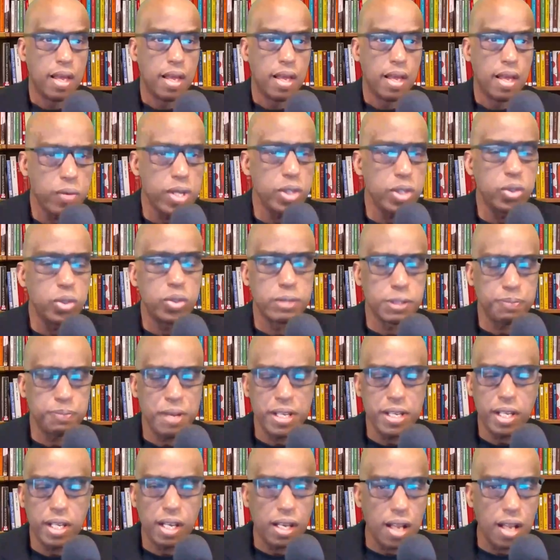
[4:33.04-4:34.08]
We
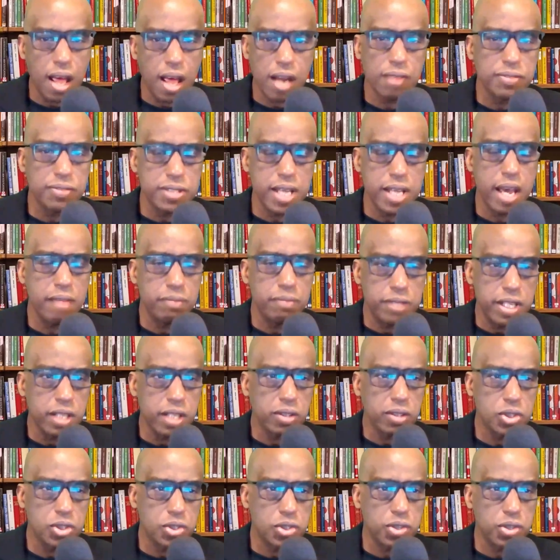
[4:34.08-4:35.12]
spend a lot of time
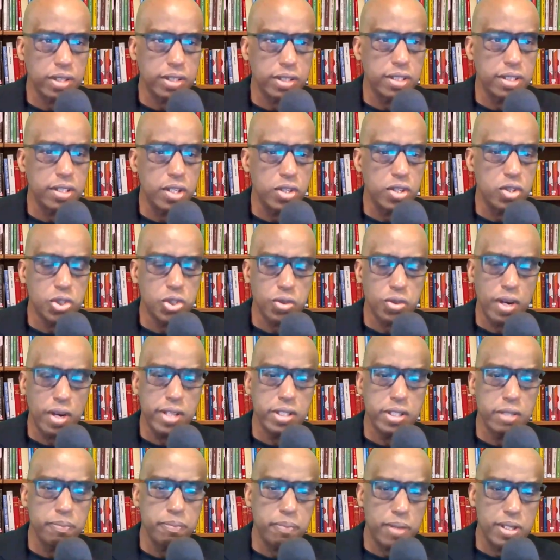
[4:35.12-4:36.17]
deconstructing the news, trying
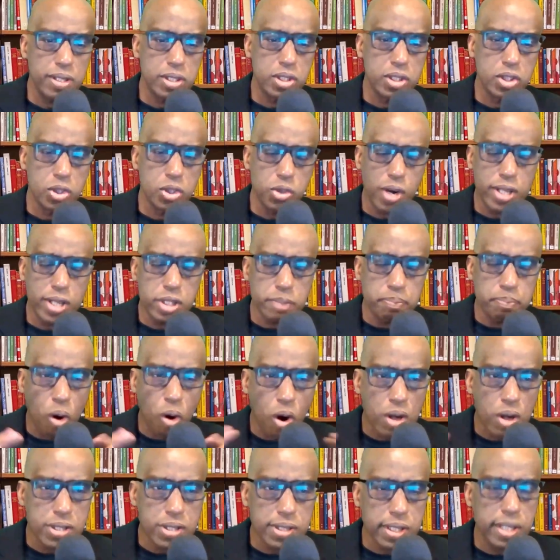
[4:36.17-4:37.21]
to
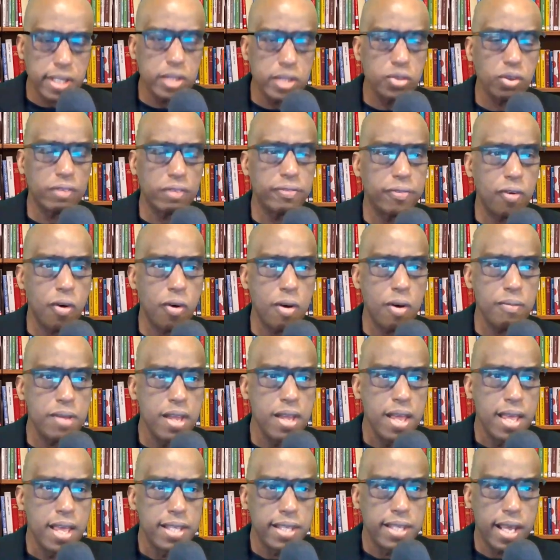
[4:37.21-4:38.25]
parse it into a form
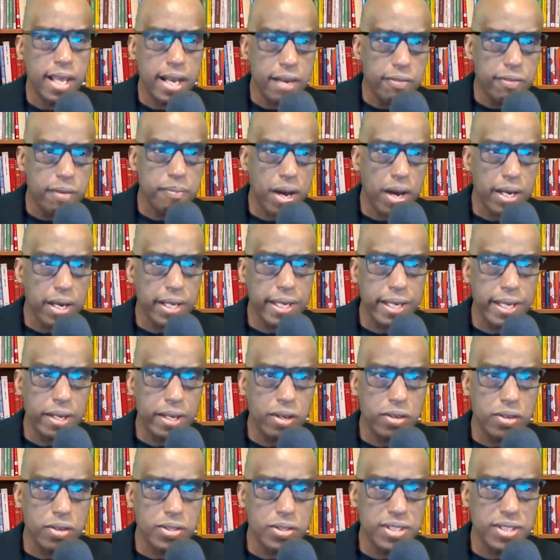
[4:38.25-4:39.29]
that everybody can
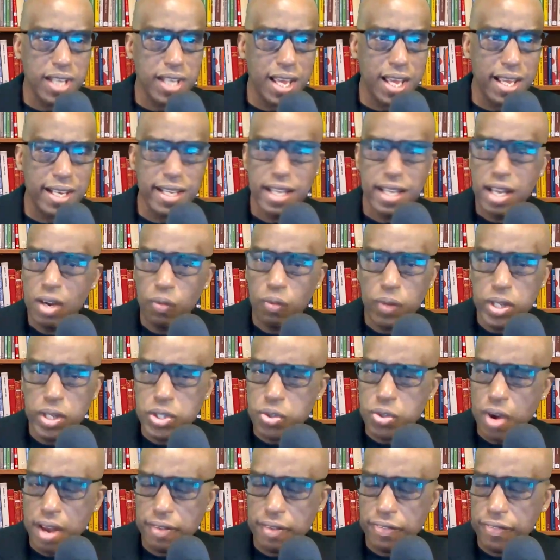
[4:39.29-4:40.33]
understand. We
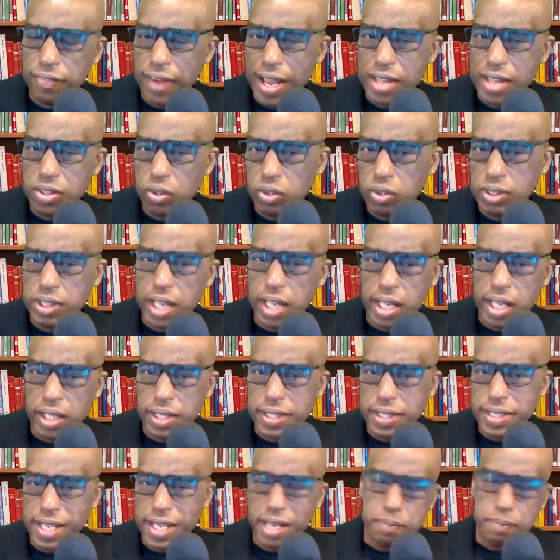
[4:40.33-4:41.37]
try to find those little
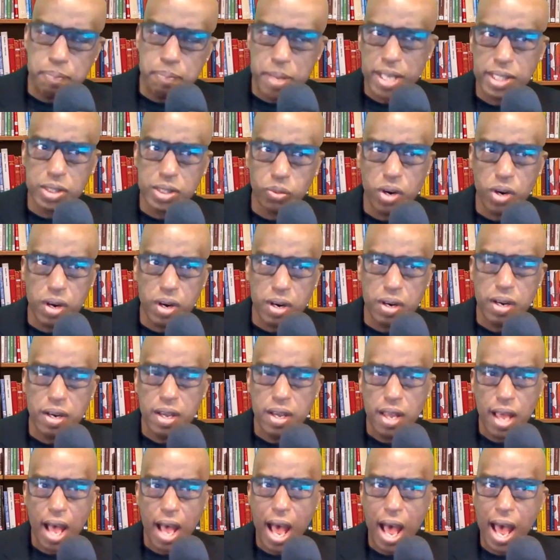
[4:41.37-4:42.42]
nitpicks where
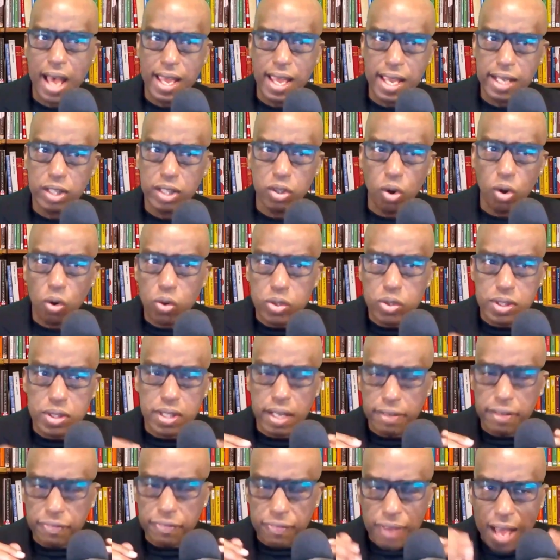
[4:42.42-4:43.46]

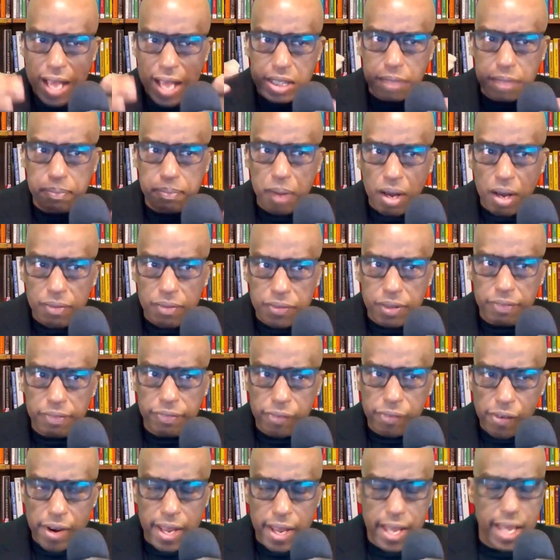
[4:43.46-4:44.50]
it flies above the
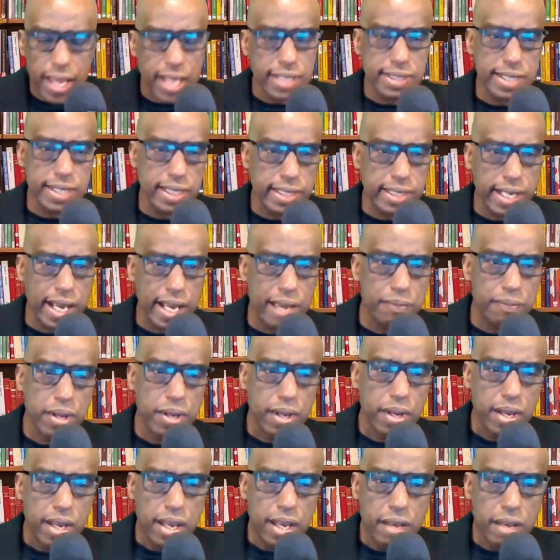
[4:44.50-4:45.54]
fray, etc.
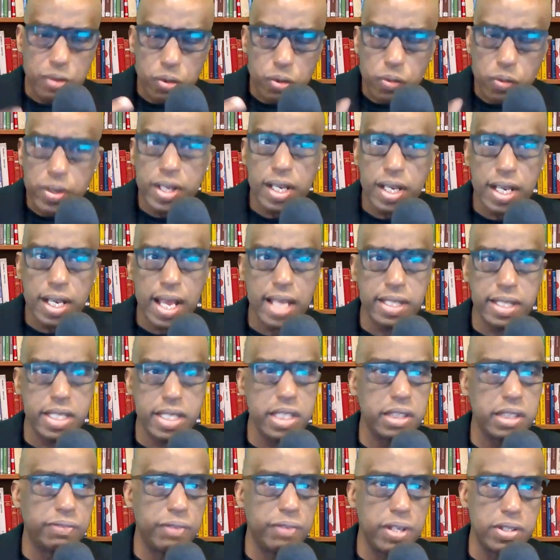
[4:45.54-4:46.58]
If you really like
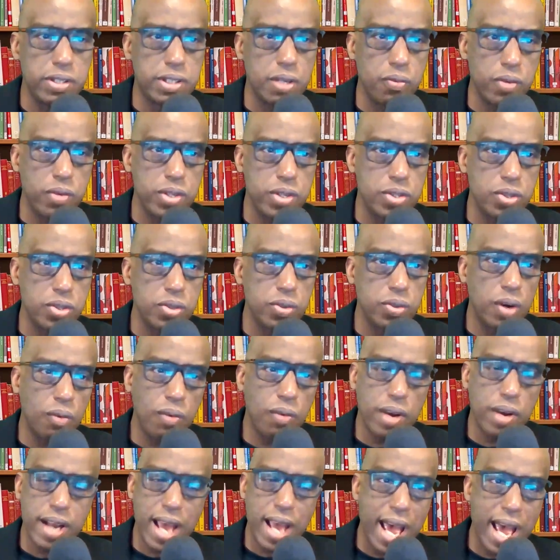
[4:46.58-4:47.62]
these videos that we do, I
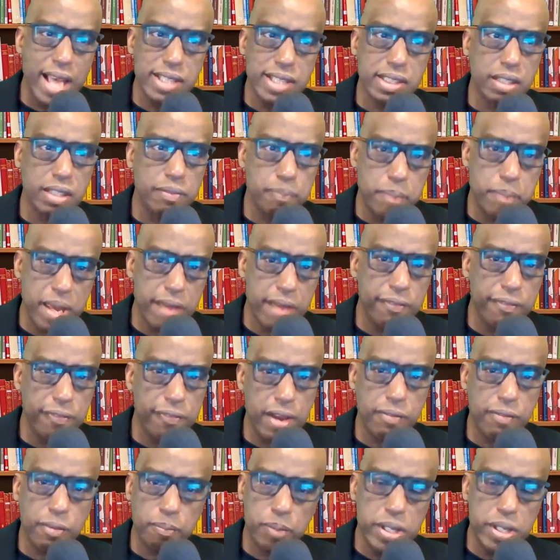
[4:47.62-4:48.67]
want to ask a big
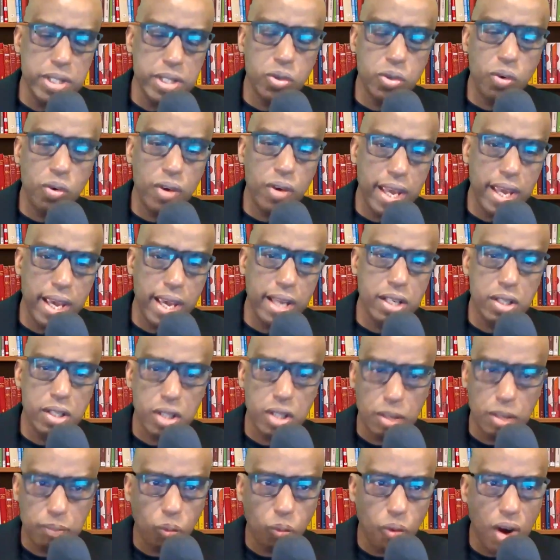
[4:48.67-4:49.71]
favor. Please go ahead,
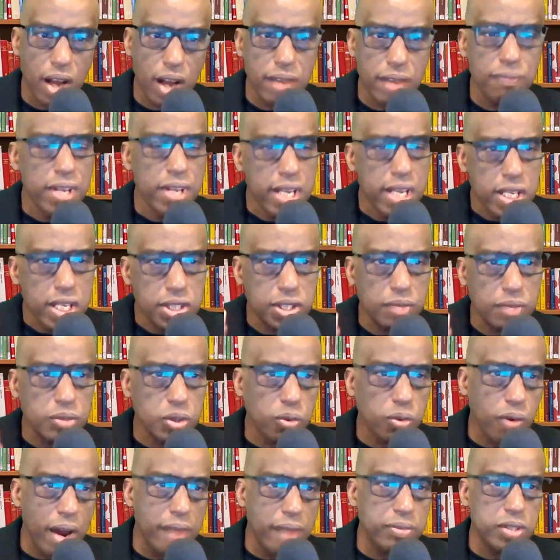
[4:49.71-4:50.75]
number one,
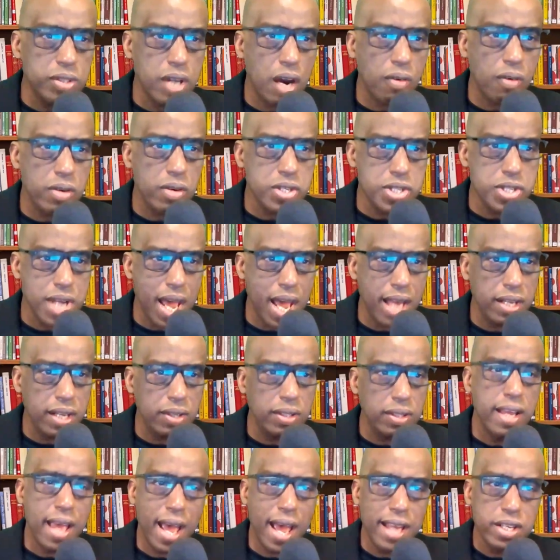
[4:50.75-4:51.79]
subscribe to our
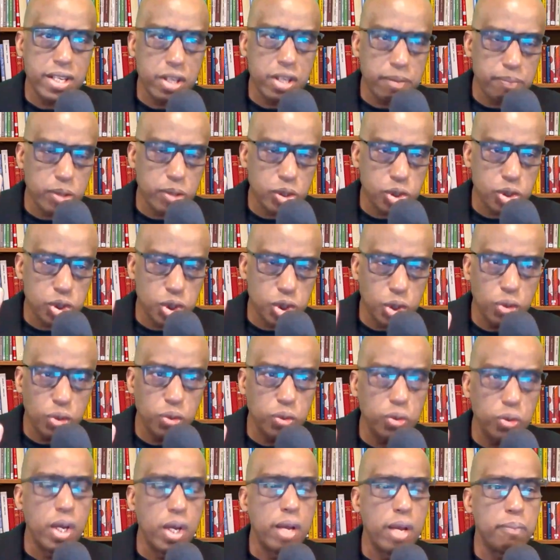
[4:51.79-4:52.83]
channel, and number
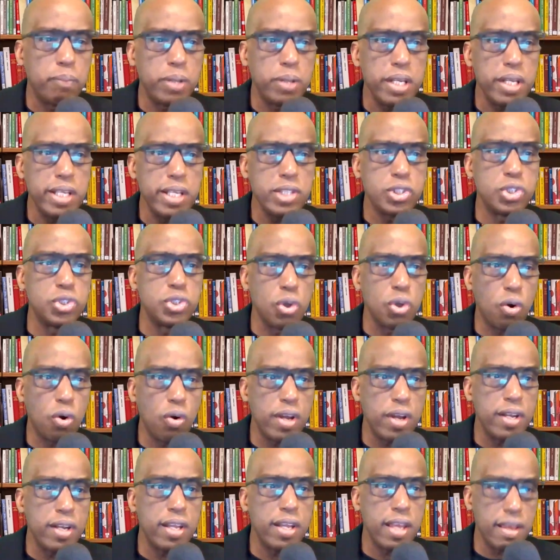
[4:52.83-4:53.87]
two, please
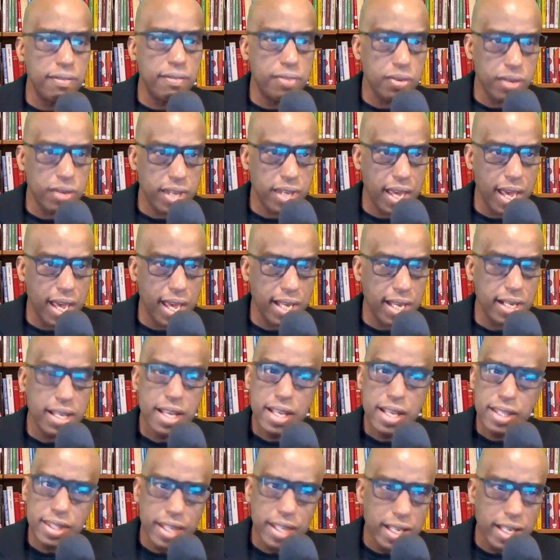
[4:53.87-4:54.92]
join if you can.
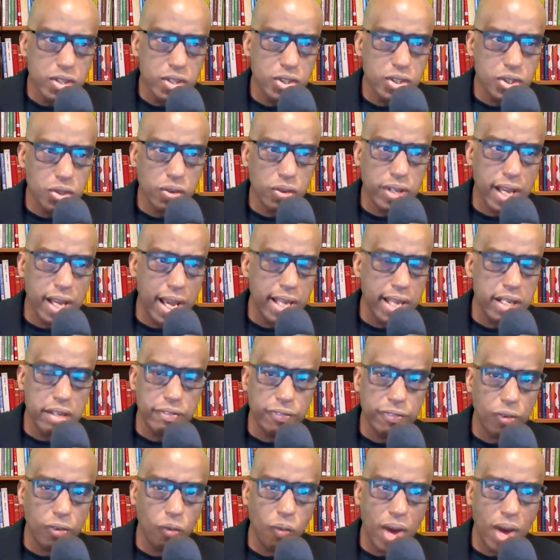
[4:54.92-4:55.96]
Thank you so kindly
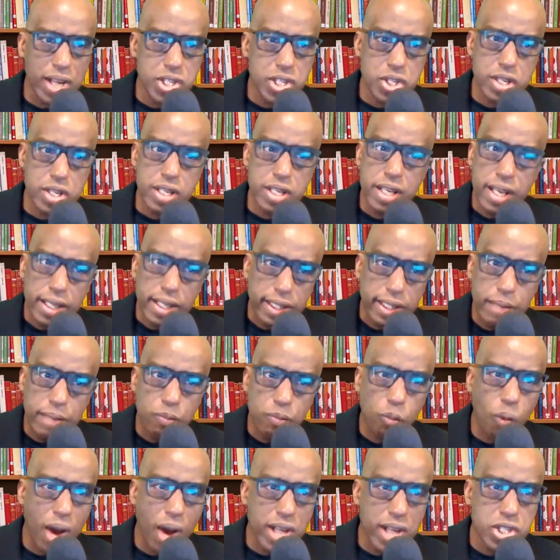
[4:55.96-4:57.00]
for watching.
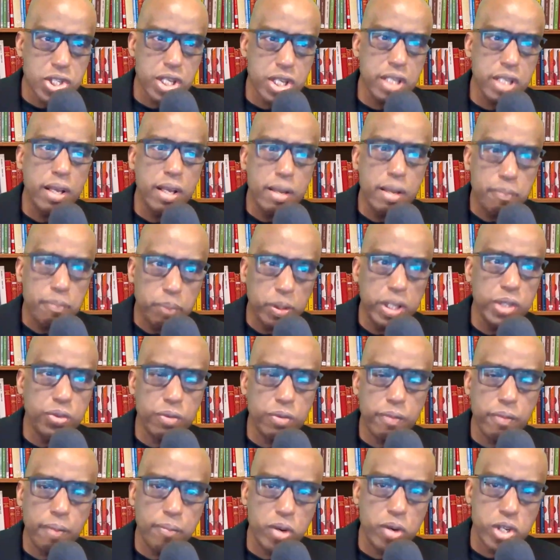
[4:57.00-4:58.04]
Keep watching. Please
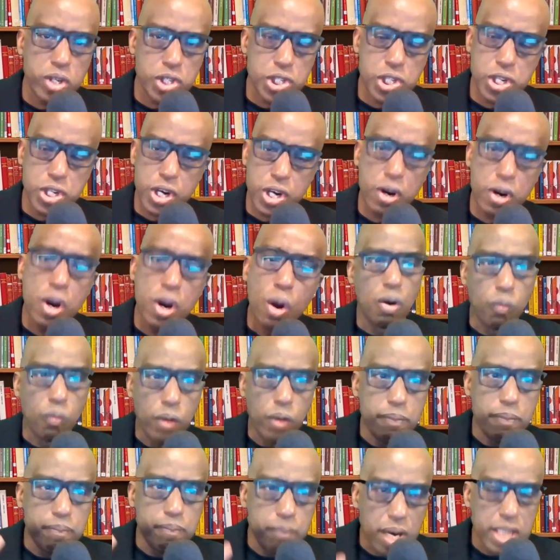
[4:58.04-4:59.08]
remember to share.
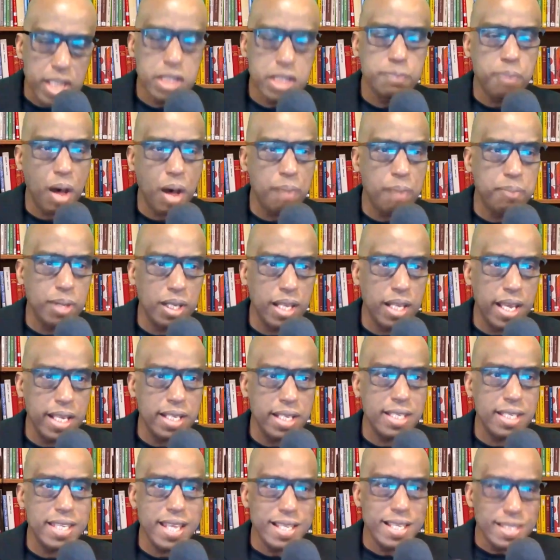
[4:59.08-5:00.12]
We must
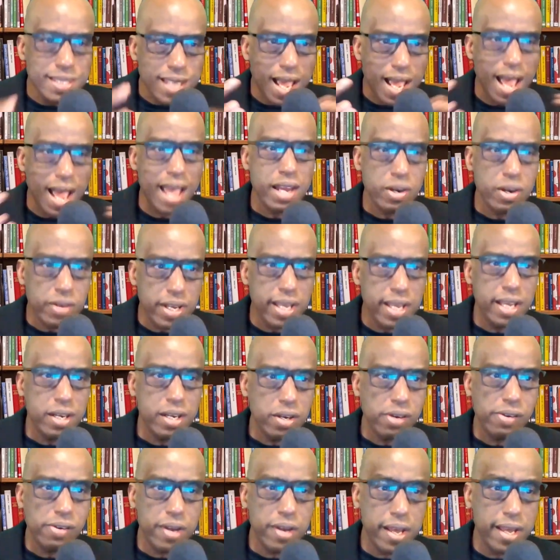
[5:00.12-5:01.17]
populate the entire
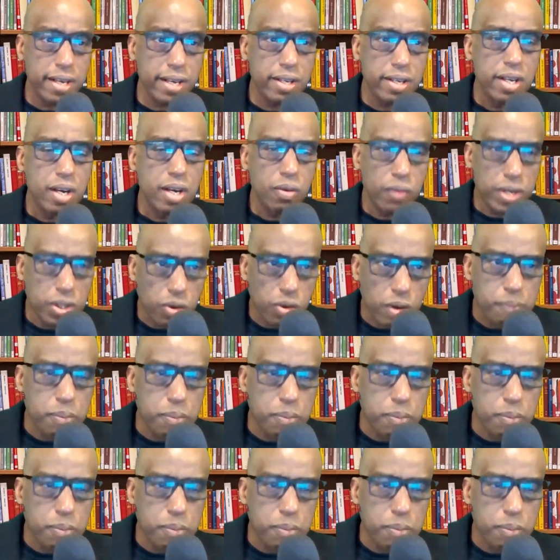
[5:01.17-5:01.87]
internet with our